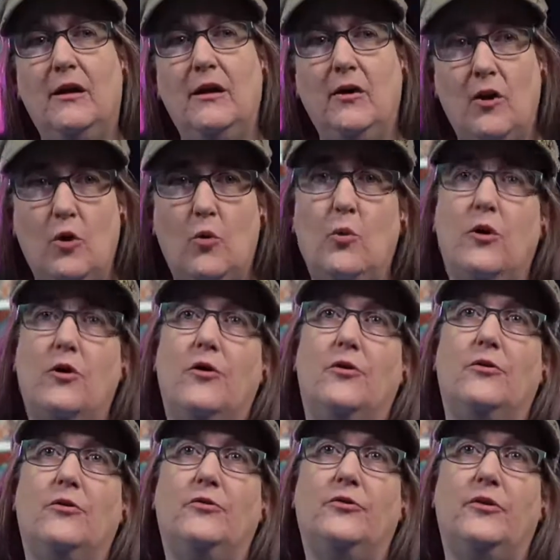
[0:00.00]

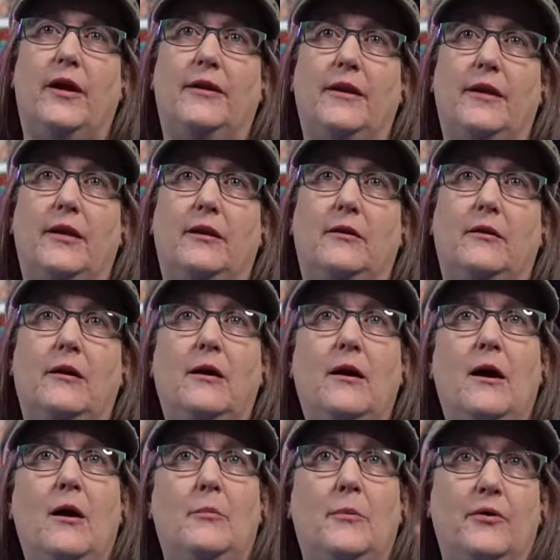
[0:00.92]
coworkers and then
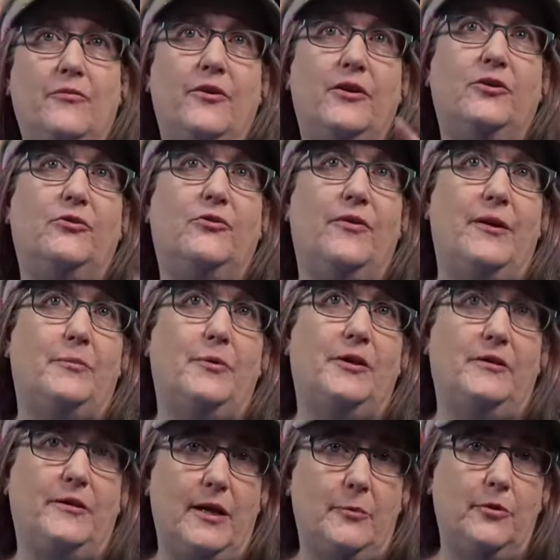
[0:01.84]
my friends,
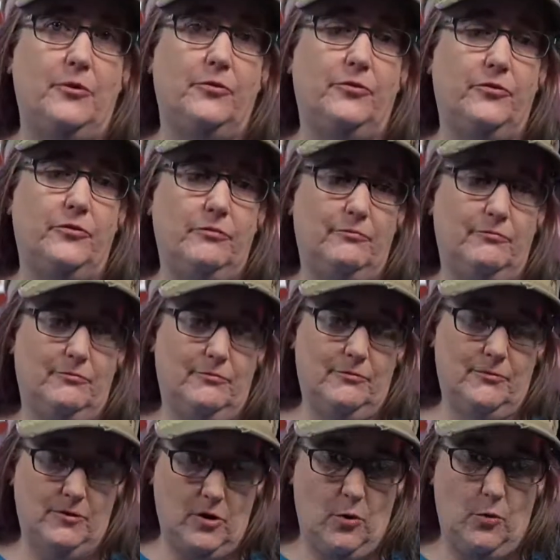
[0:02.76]
family, neighbors,
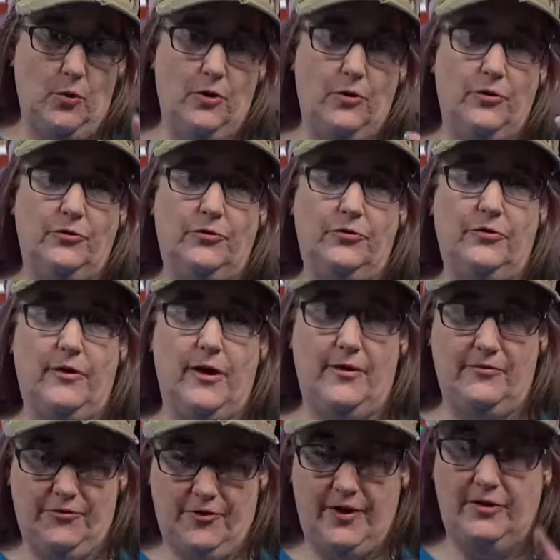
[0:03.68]
coworkers
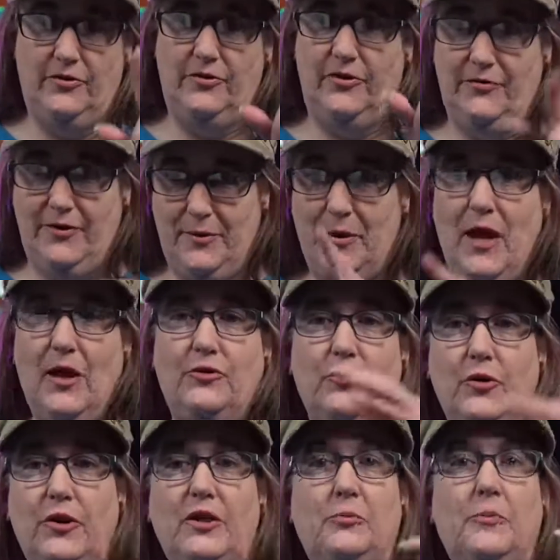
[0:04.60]
and friends and family.
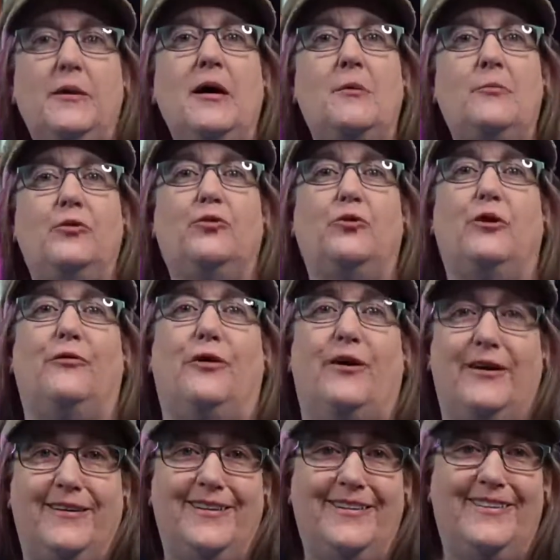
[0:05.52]
So it's become sort of
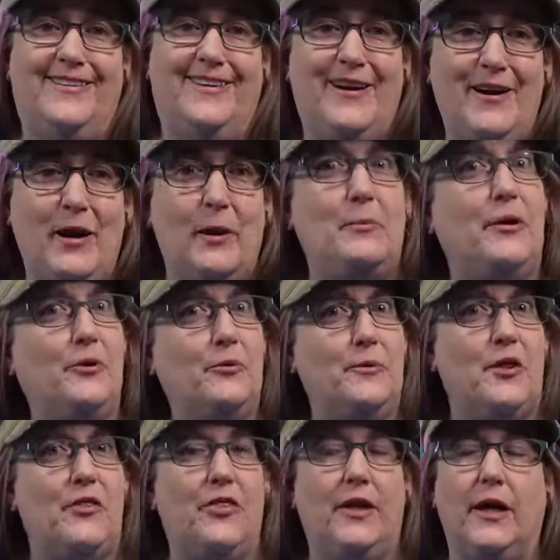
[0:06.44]
a
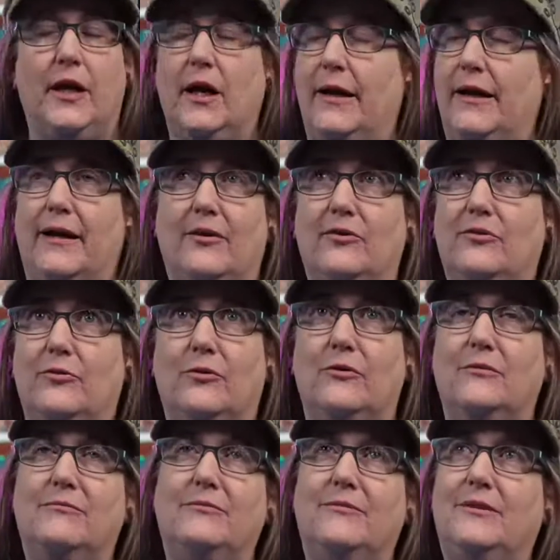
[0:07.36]
pyramid thing, I guess,
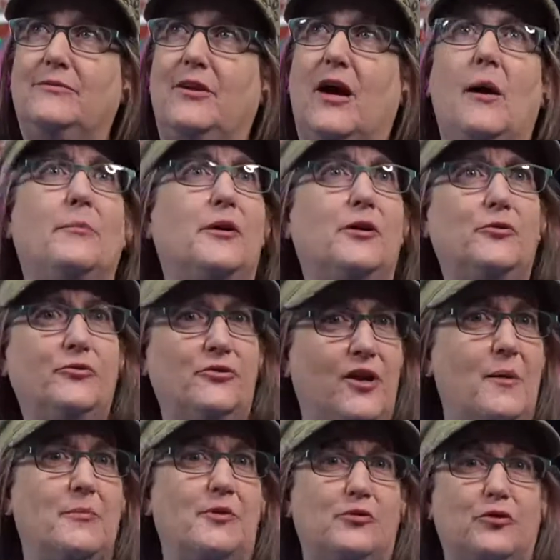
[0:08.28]
or dominoes.
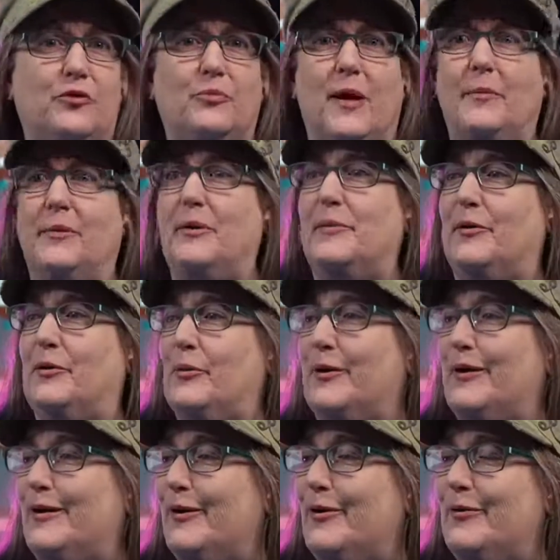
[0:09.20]
Dominoes is probably a better
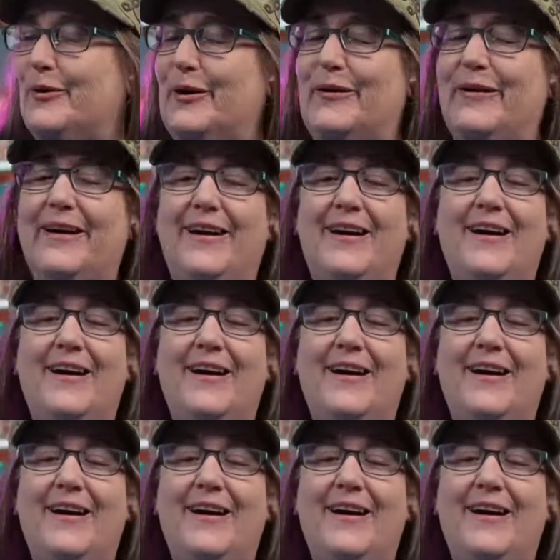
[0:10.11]
way to go there,